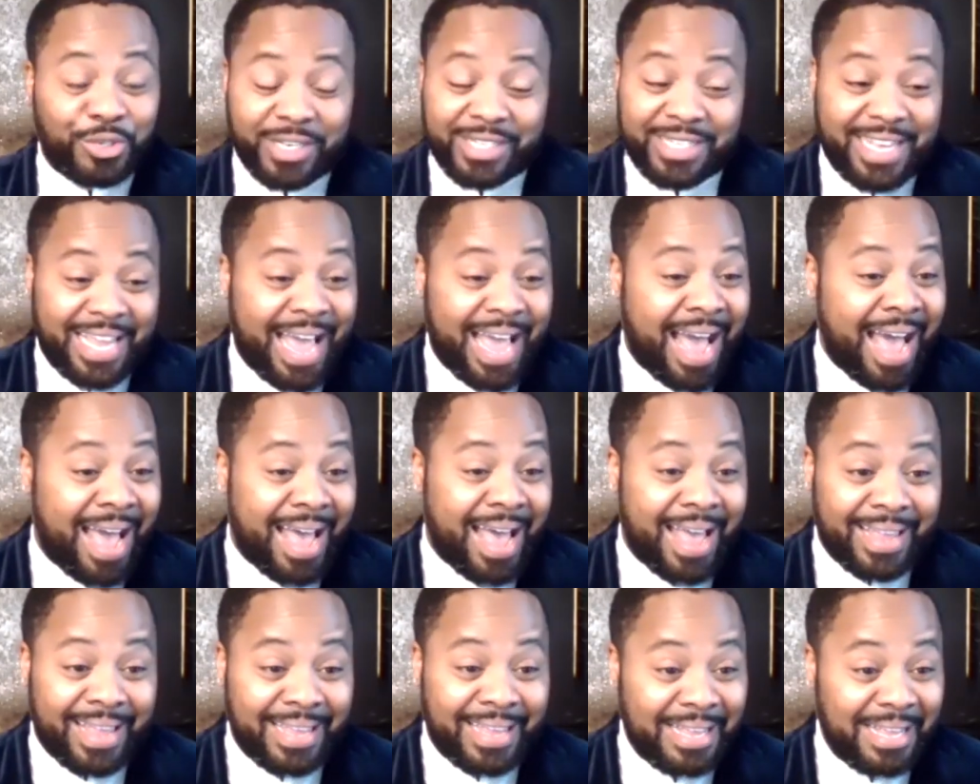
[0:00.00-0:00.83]
the
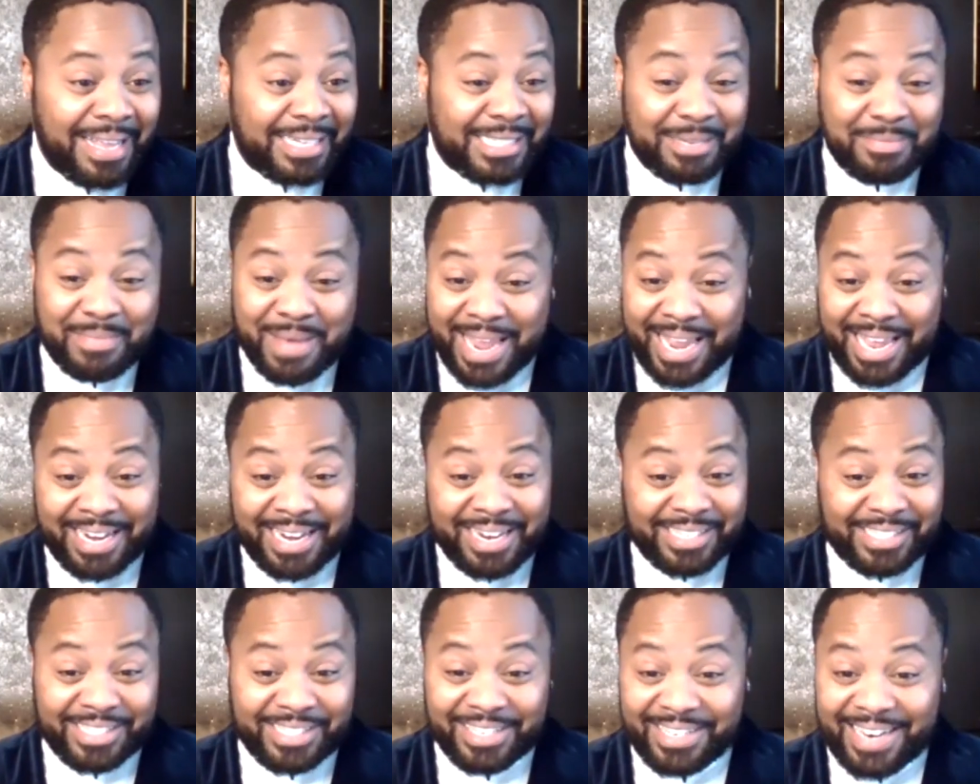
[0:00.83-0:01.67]
eye to making
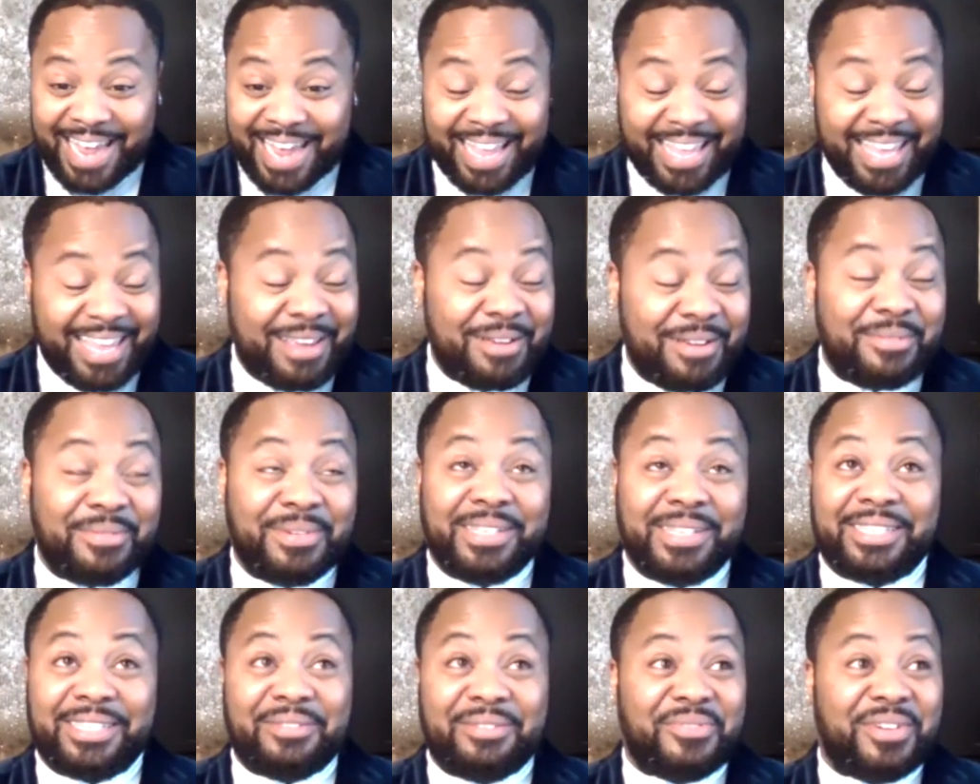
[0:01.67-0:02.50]
this look like it
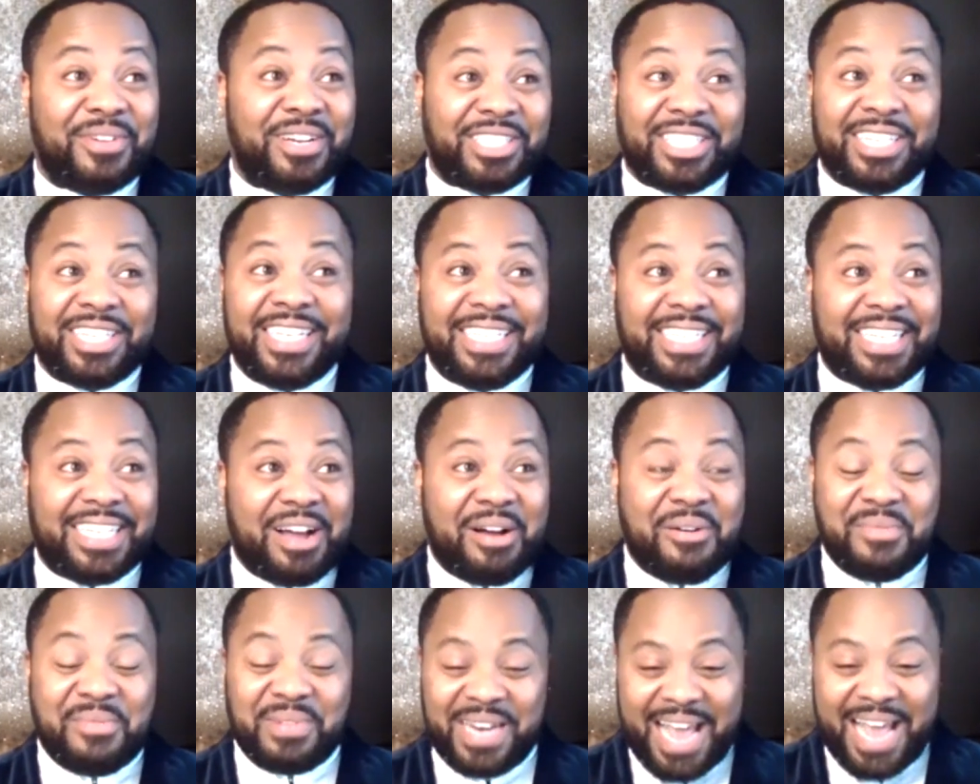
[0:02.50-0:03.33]
was originally
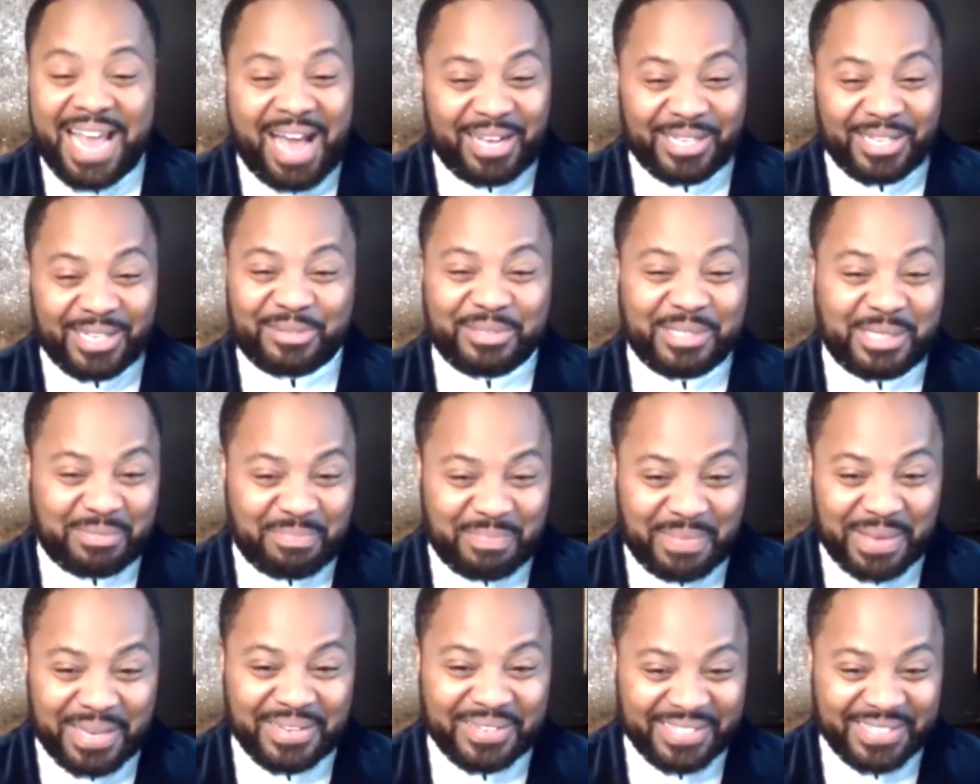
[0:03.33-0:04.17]
done when the house was
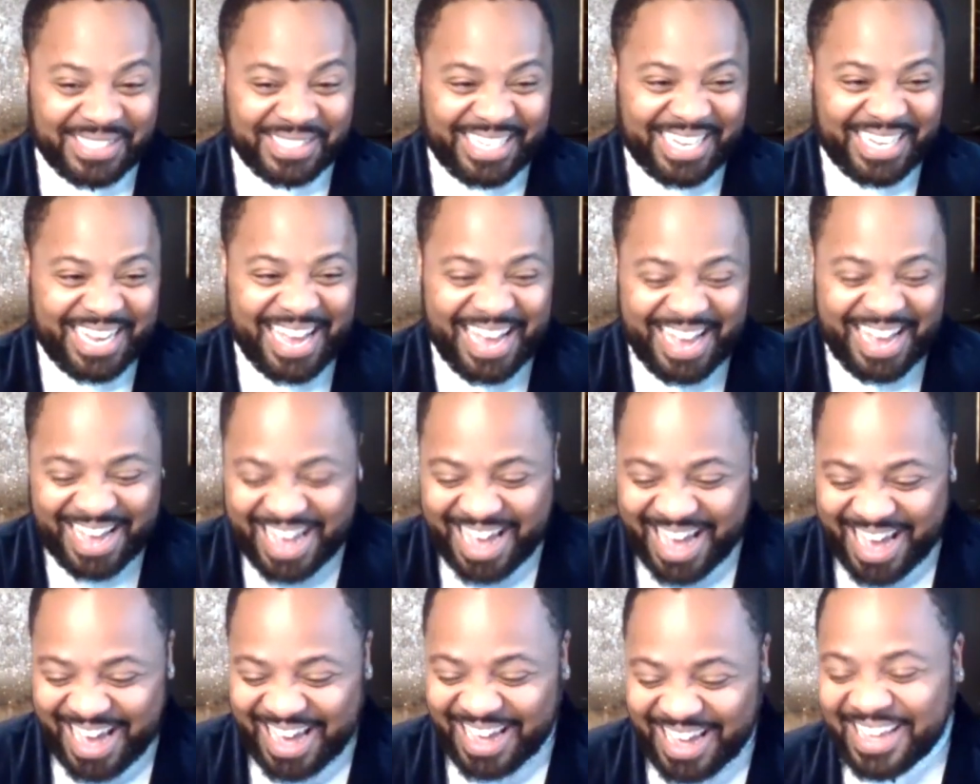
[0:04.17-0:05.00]
built?
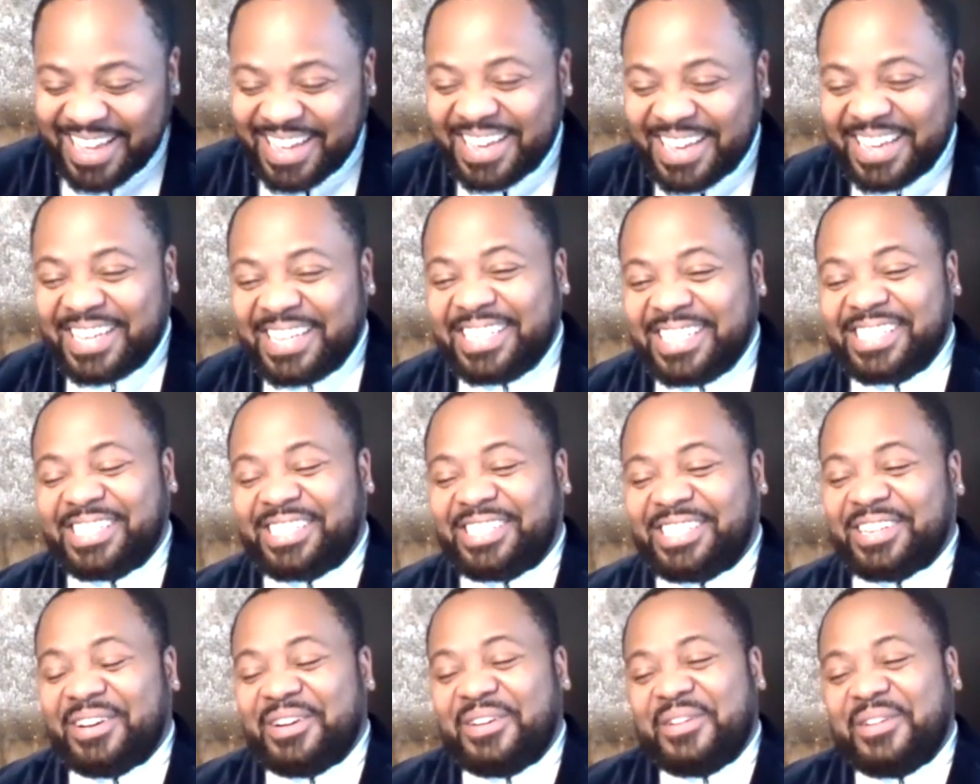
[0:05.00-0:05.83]

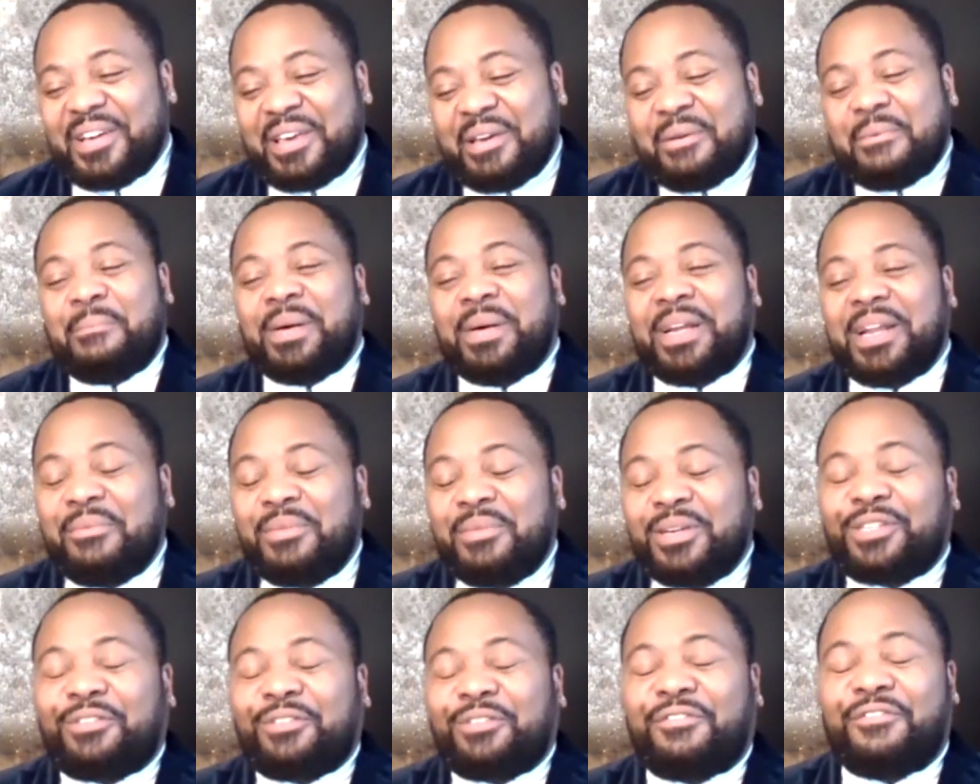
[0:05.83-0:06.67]
But it
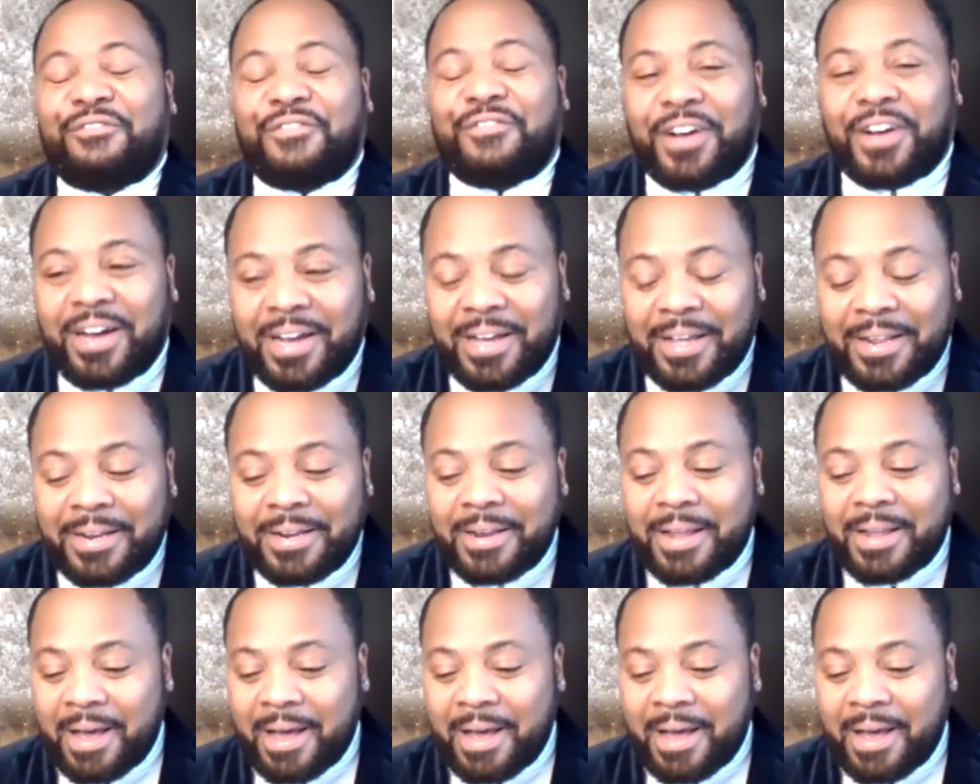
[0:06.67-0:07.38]
was fun.